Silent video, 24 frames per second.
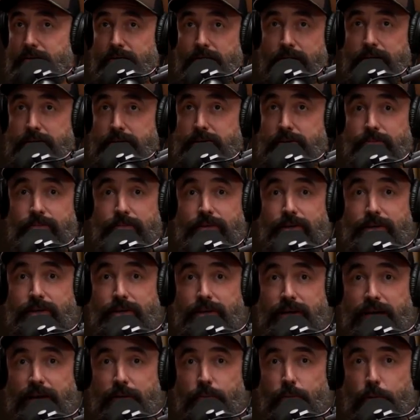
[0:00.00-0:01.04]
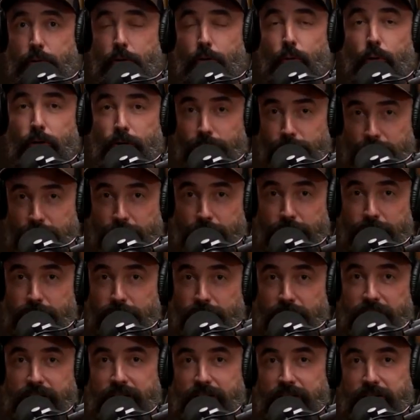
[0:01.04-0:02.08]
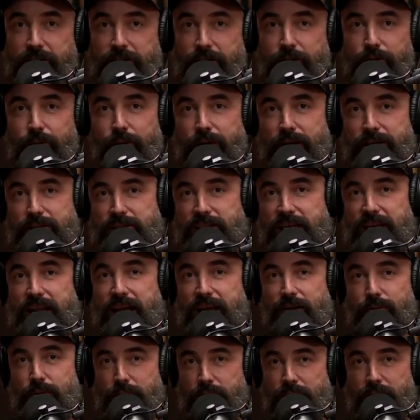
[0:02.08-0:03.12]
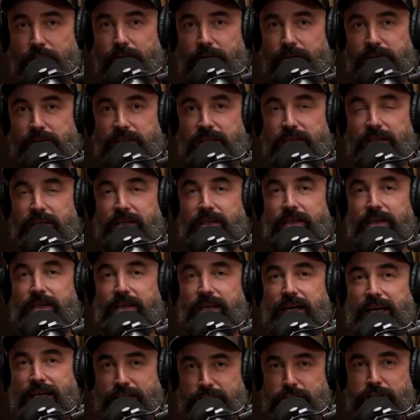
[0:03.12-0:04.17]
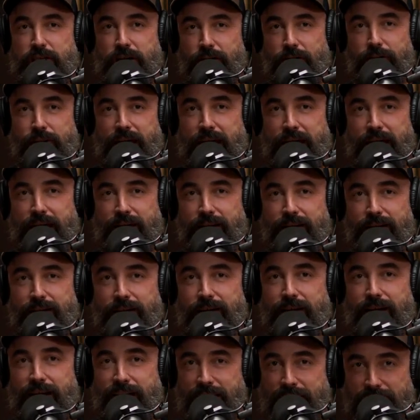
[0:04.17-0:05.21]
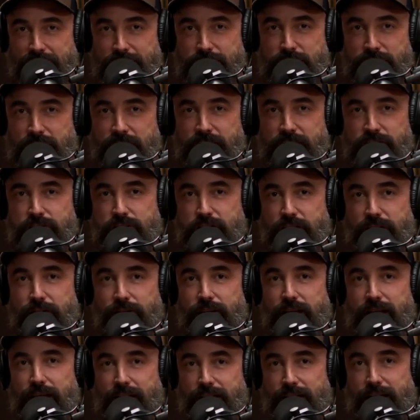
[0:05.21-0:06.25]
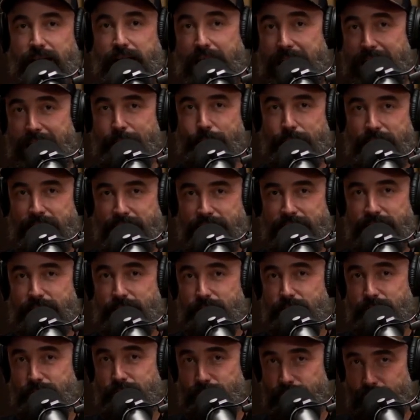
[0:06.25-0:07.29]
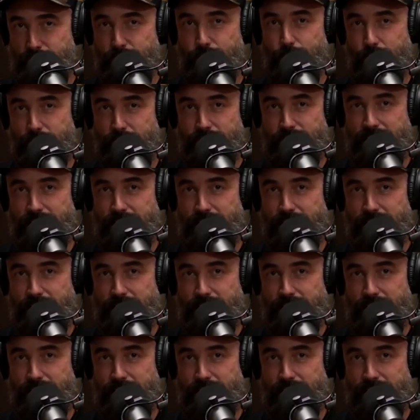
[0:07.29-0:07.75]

Awesome. And you're, all you're trying to do is connect with others and share that connection and share that happiness with your